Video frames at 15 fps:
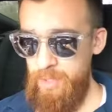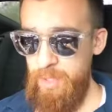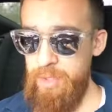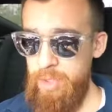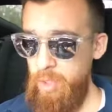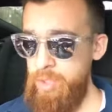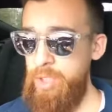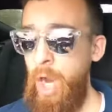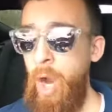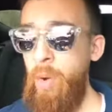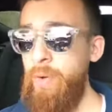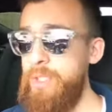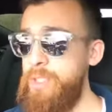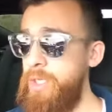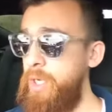So it's
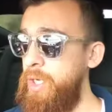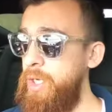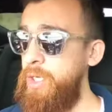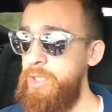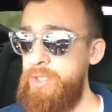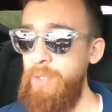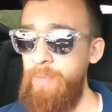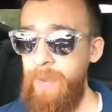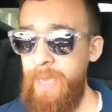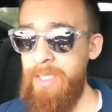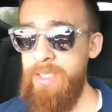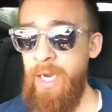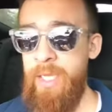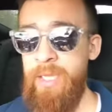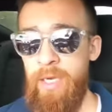always good to
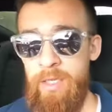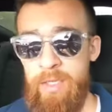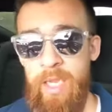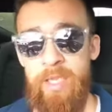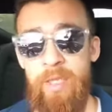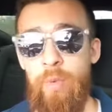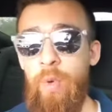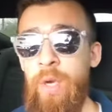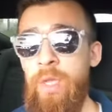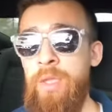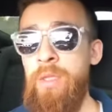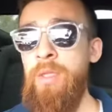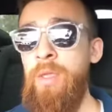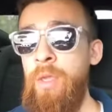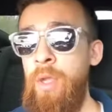baseline it on
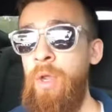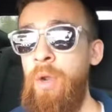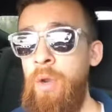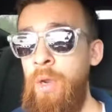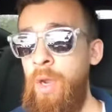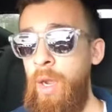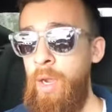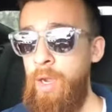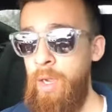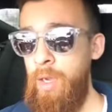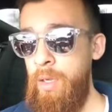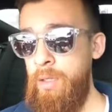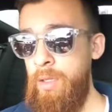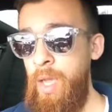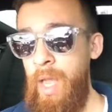
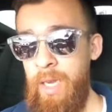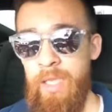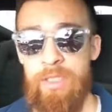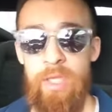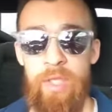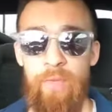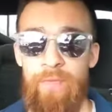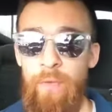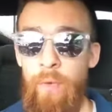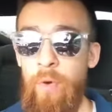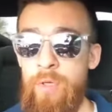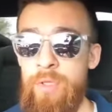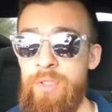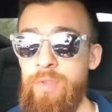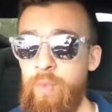91, at least on the
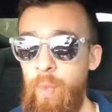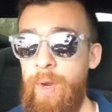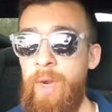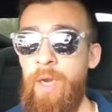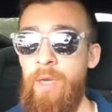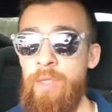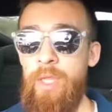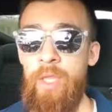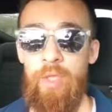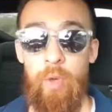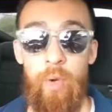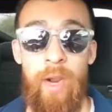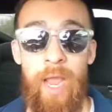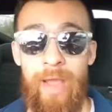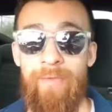Fords where they
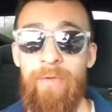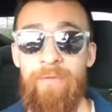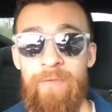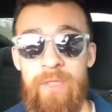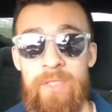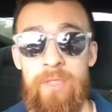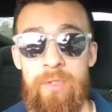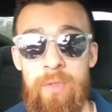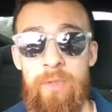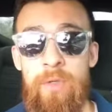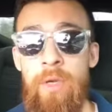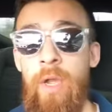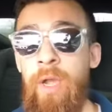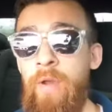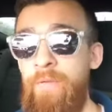don't have a physical
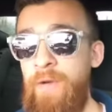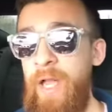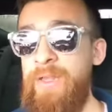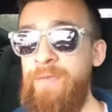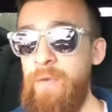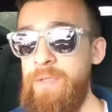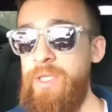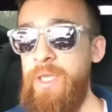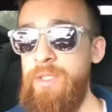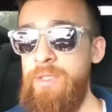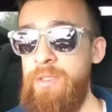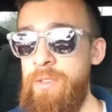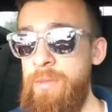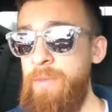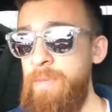flex fuel sensor.